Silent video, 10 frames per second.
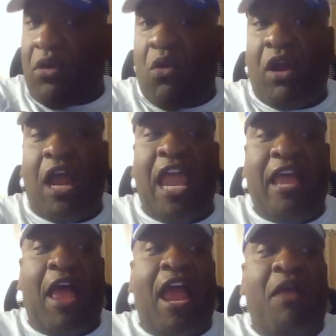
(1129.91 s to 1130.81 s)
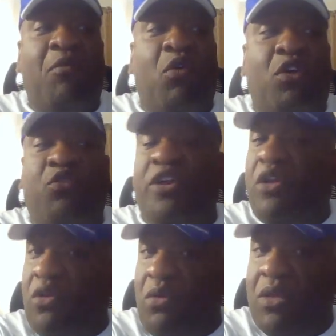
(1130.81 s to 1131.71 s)
or I am on
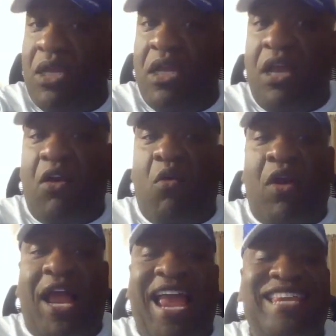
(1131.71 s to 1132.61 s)
critical, or I